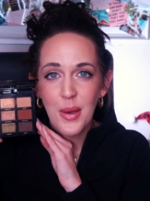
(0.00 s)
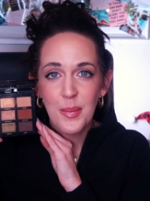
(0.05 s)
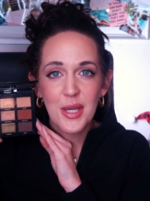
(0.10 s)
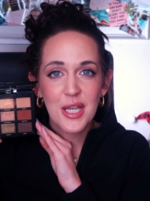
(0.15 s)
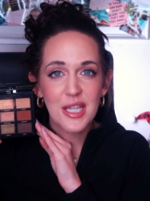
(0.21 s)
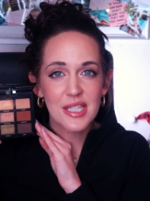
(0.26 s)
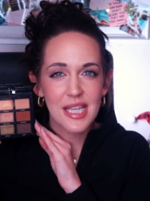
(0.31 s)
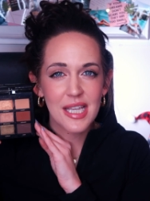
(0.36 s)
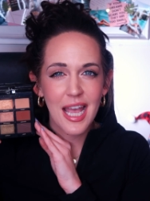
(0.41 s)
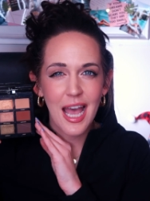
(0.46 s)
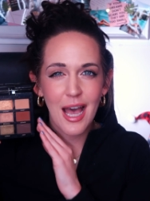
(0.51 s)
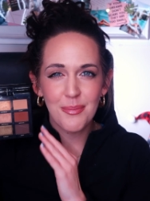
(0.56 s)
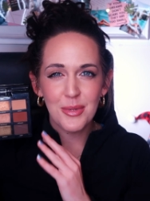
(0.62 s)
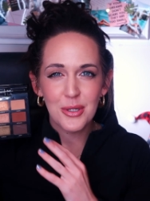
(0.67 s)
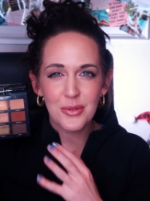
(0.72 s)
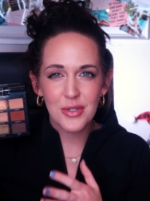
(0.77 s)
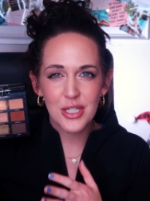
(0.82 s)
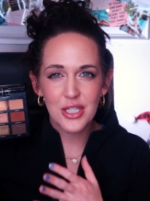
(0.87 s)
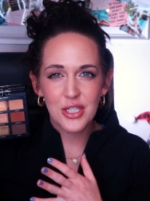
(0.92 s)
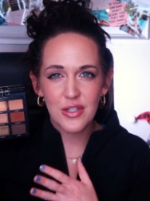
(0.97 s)
because I have
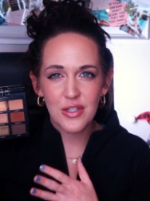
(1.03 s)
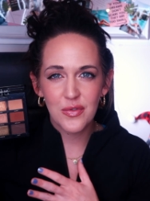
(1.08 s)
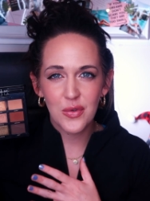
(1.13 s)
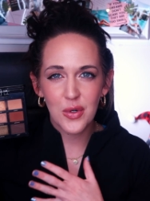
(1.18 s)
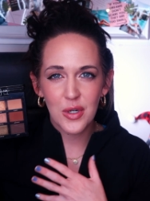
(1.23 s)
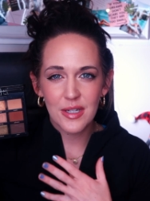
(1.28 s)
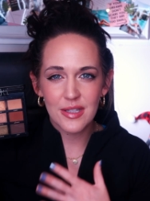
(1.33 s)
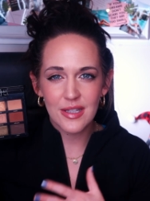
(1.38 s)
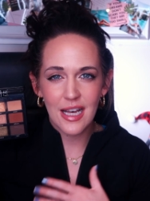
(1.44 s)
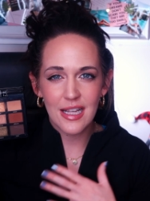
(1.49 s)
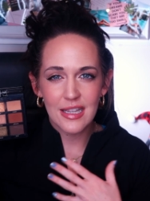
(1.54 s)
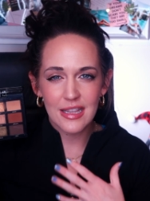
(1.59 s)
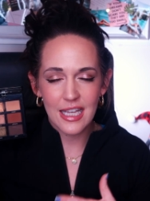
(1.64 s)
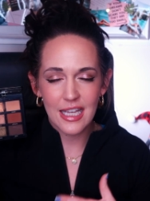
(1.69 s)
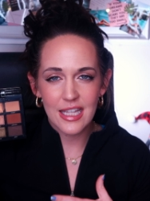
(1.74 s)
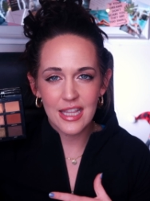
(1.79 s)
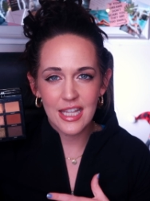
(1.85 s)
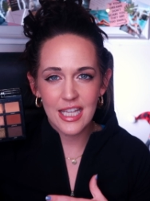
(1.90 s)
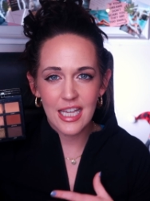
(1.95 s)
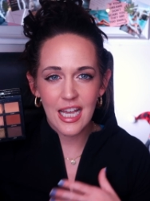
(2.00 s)
been reaching for it a lot
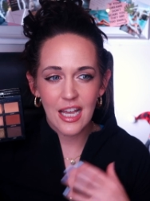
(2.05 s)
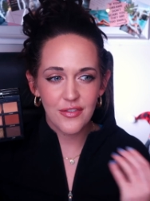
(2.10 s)
lately.